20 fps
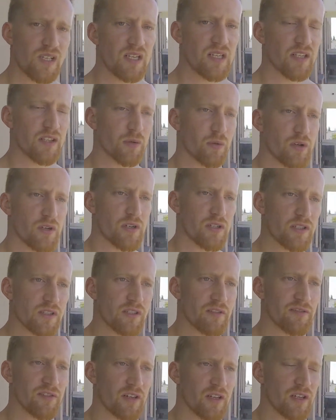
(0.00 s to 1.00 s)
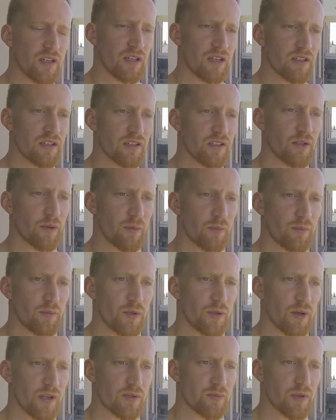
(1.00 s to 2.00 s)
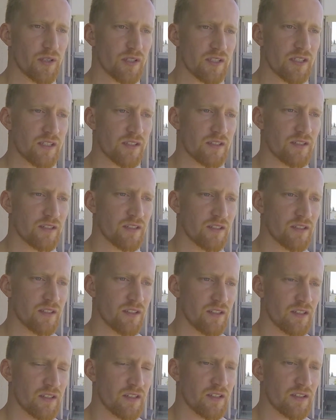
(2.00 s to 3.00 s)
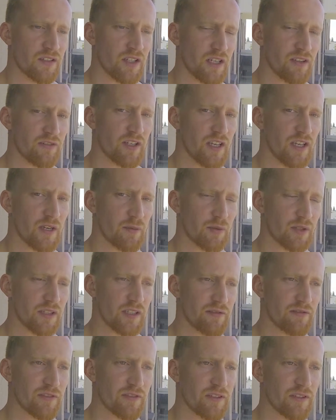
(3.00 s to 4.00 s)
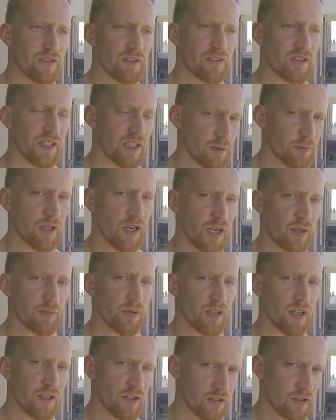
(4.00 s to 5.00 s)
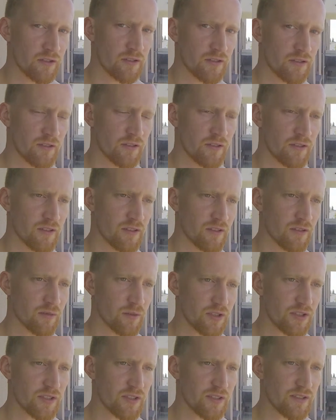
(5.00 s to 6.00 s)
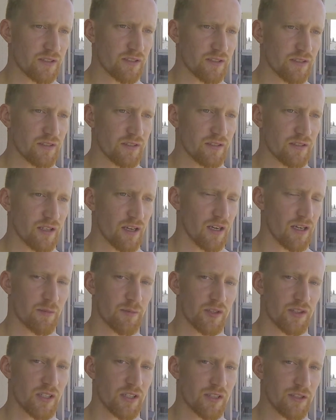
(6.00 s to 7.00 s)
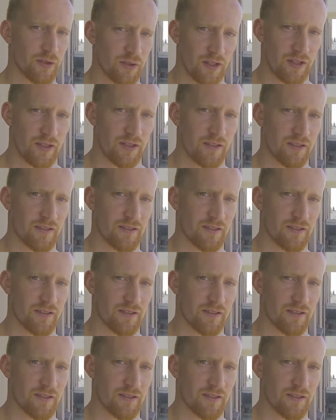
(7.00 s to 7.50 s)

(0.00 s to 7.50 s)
In the words of the U.S. President JFK, I believe, Ich bin ein Berliner, which is, I am a jelly donut.